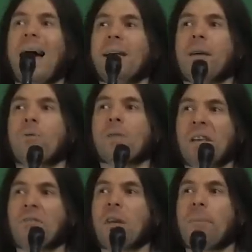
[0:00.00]
died out
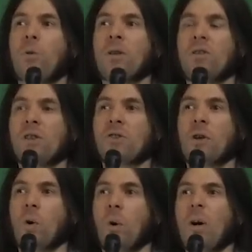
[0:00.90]
70 million years
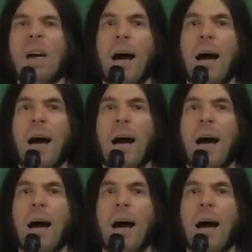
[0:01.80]
ago